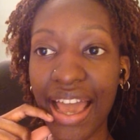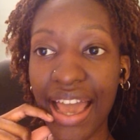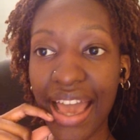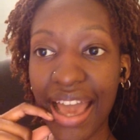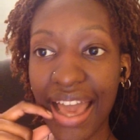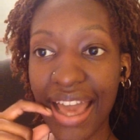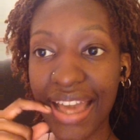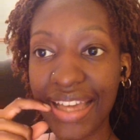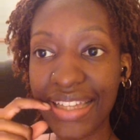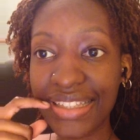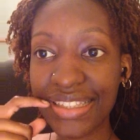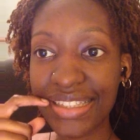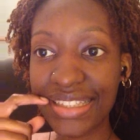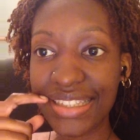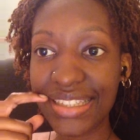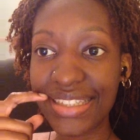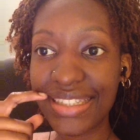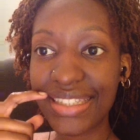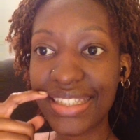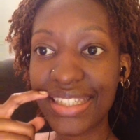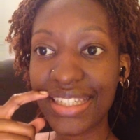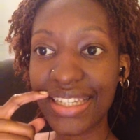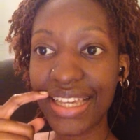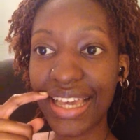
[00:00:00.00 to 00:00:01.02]
And
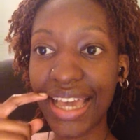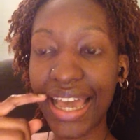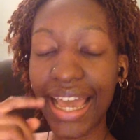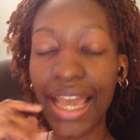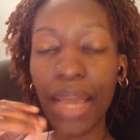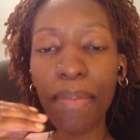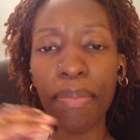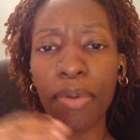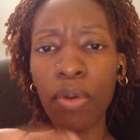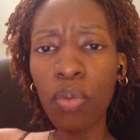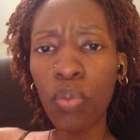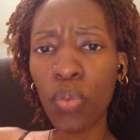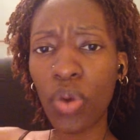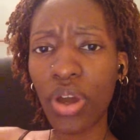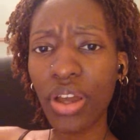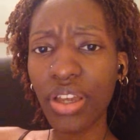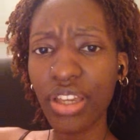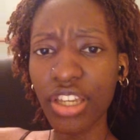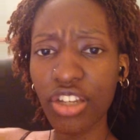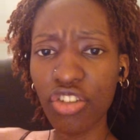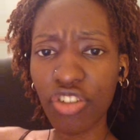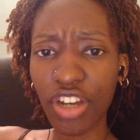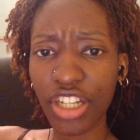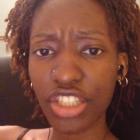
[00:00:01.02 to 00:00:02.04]
I had been
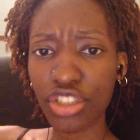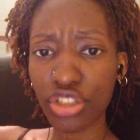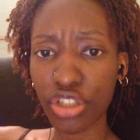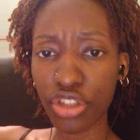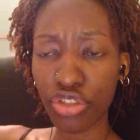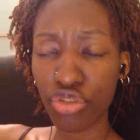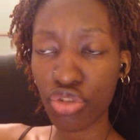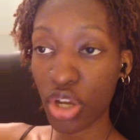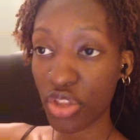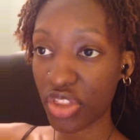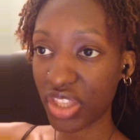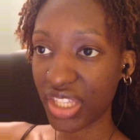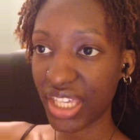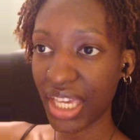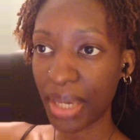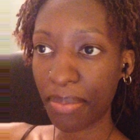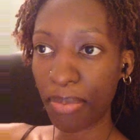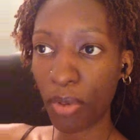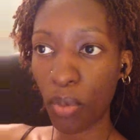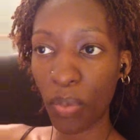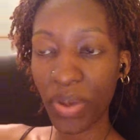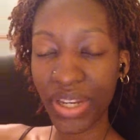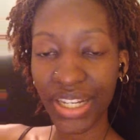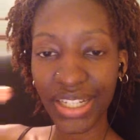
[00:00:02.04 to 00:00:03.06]
working gradually throughout the year,
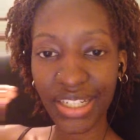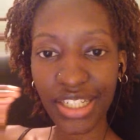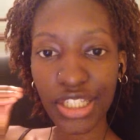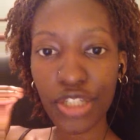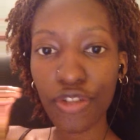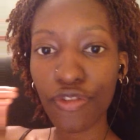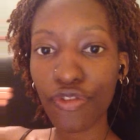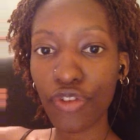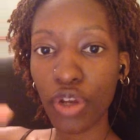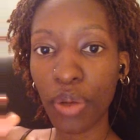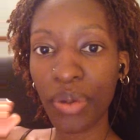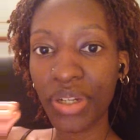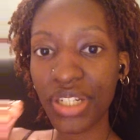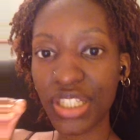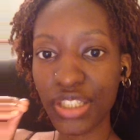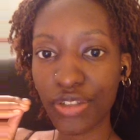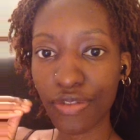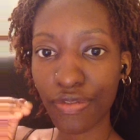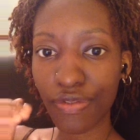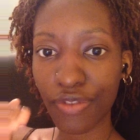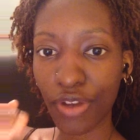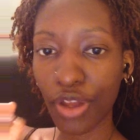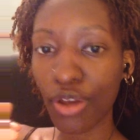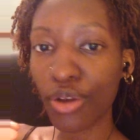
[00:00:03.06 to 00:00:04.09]
but when it doesn't flow, it
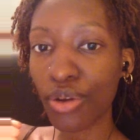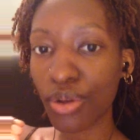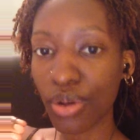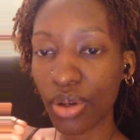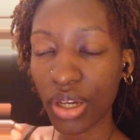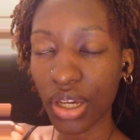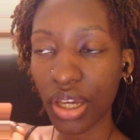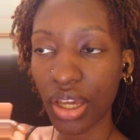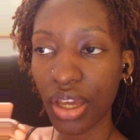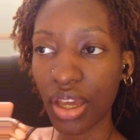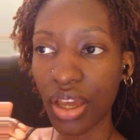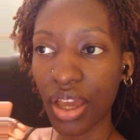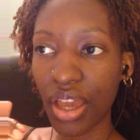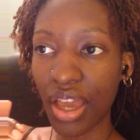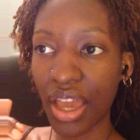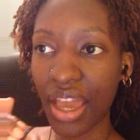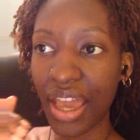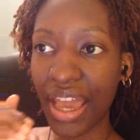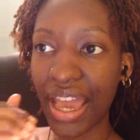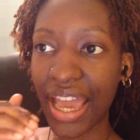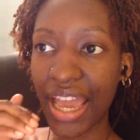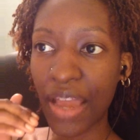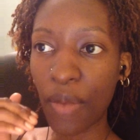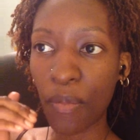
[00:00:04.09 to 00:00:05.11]
doesn't flow.
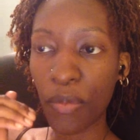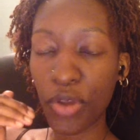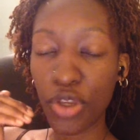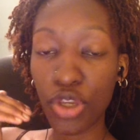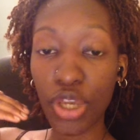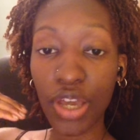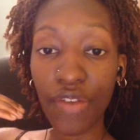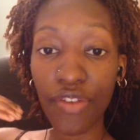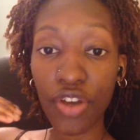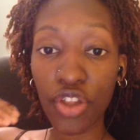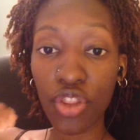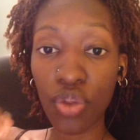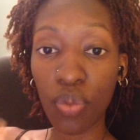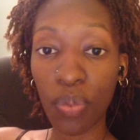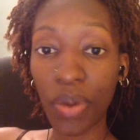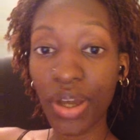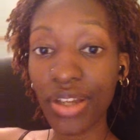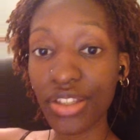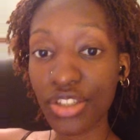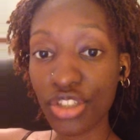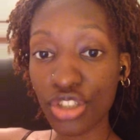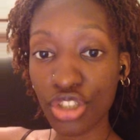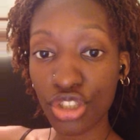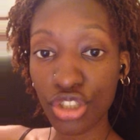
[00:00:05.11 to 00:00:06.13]
And when you have other work
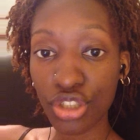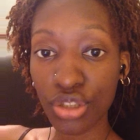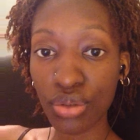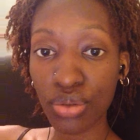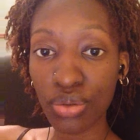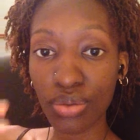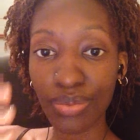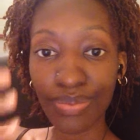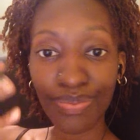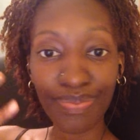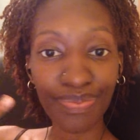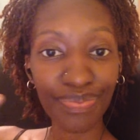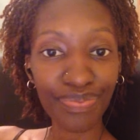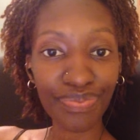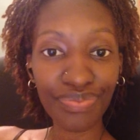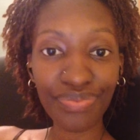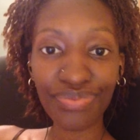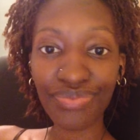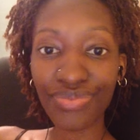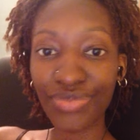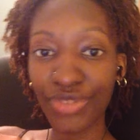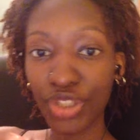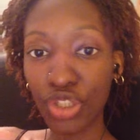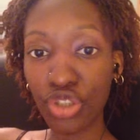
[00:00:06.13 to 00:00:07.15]
to do,
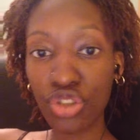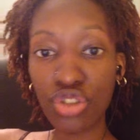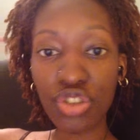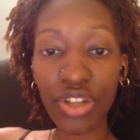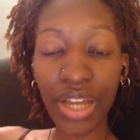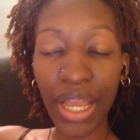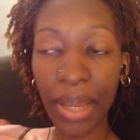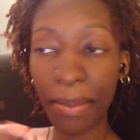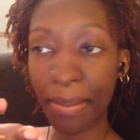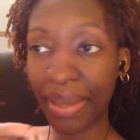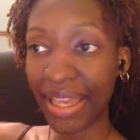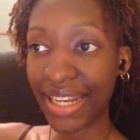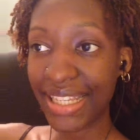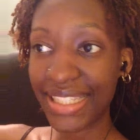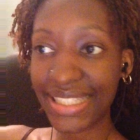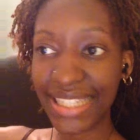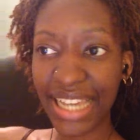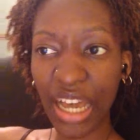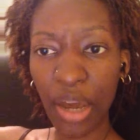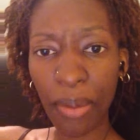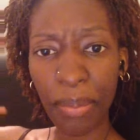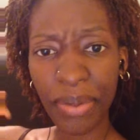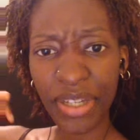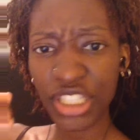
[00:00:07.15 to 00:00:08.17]
you try and balance it
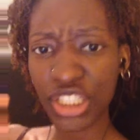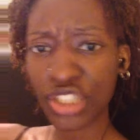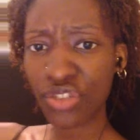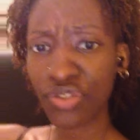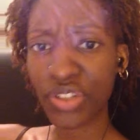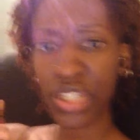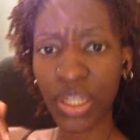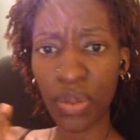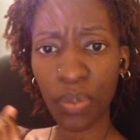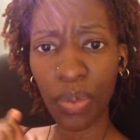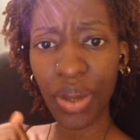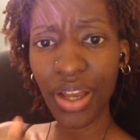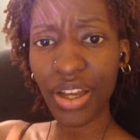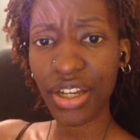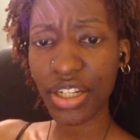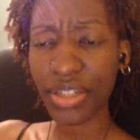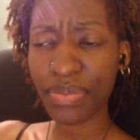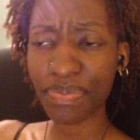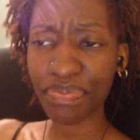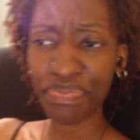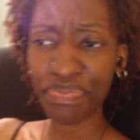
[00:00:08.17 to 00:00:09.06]
out, but it doesn't really work.